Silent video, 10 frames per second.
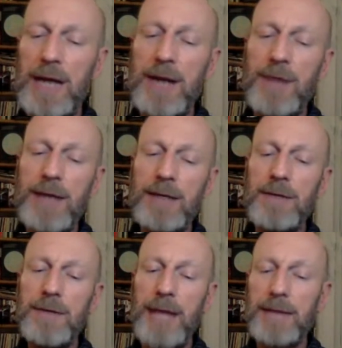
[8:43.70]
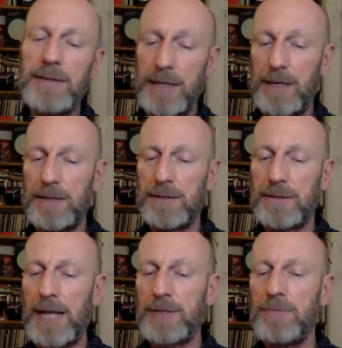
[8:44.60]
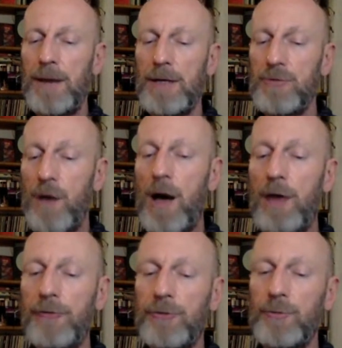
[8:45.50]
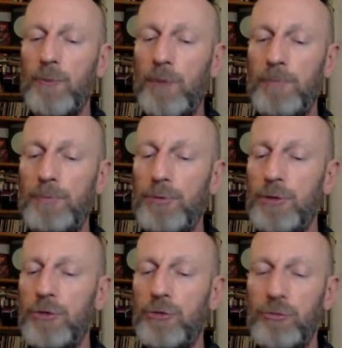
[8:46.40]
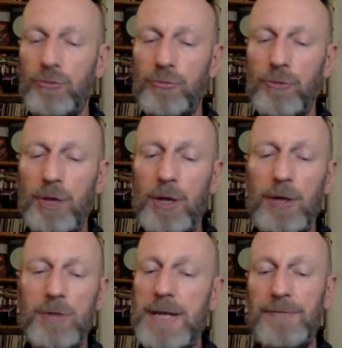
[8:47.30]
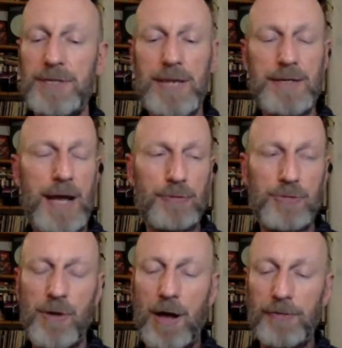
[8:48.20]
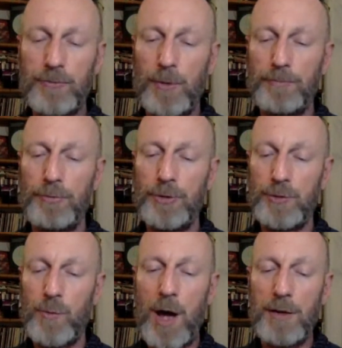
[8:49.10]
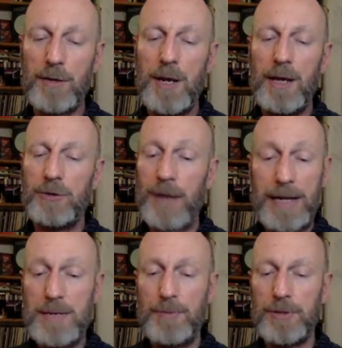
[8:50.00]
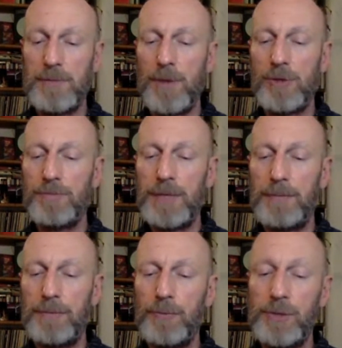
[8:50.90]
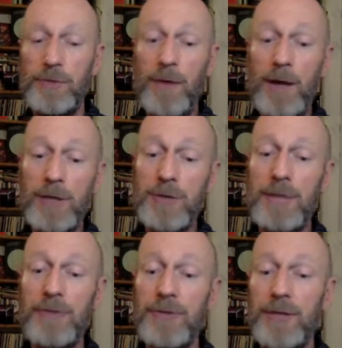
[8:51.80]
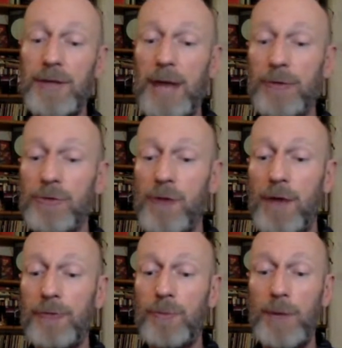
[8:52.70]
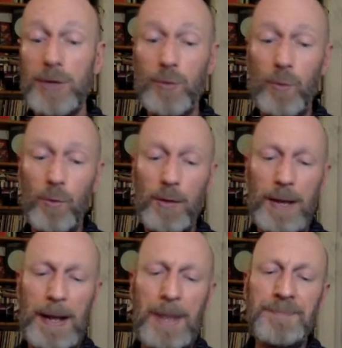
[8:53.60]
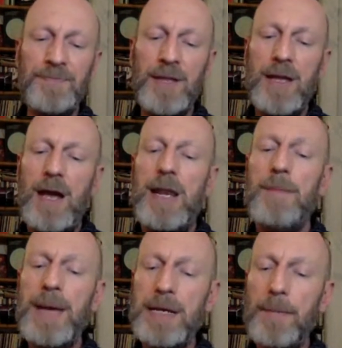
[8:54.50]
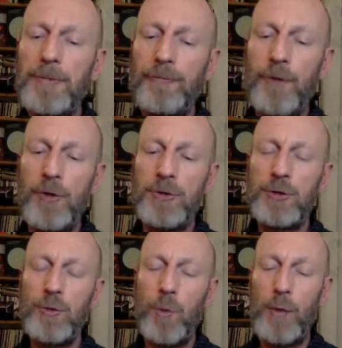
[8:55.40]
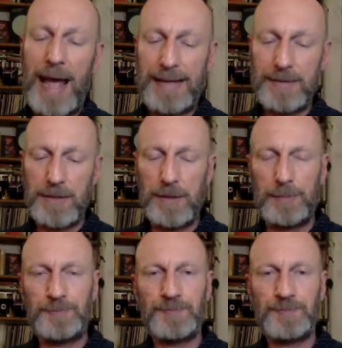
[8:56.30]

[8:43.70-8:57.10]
And I reckon that's it. That's my draft 1.2. You never send out draft 1.1 to anybody. Most people would advise you never send out a draft one at all. And I pick up the phone and call Edgar.